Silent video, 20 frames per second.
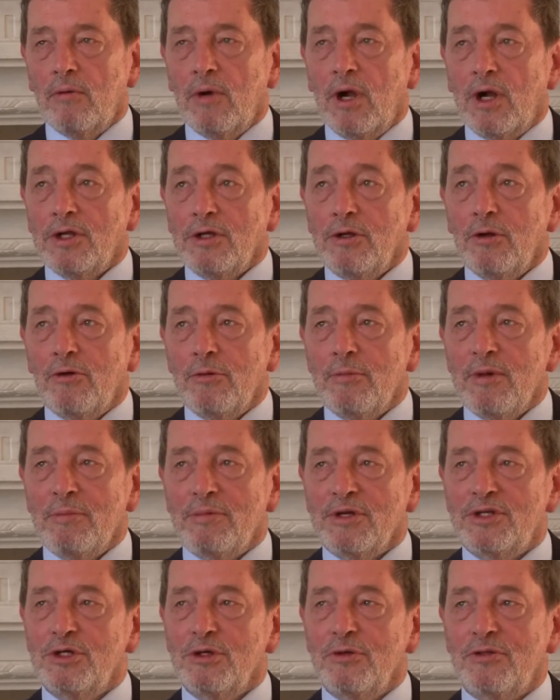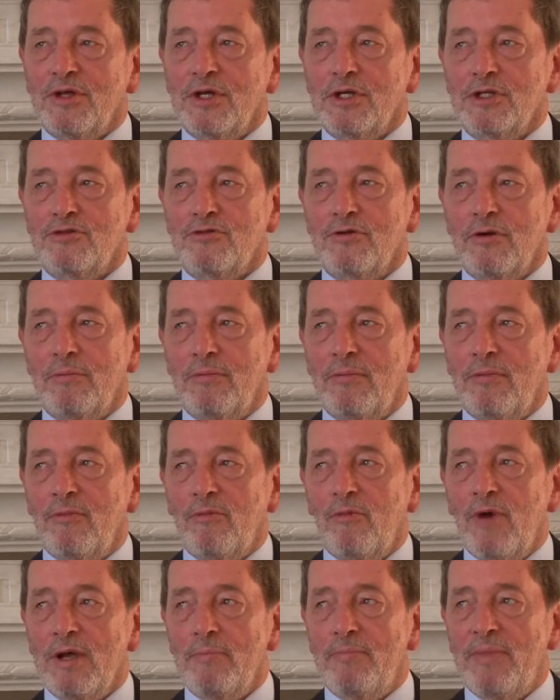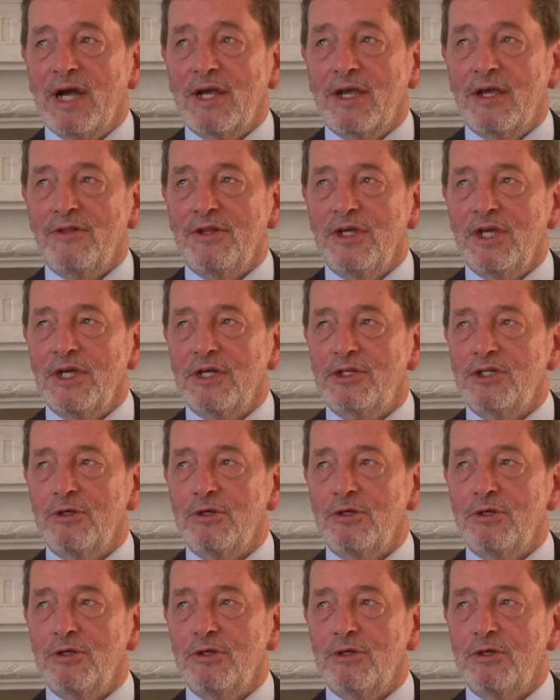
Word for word: Well, you remember two things from way back in the year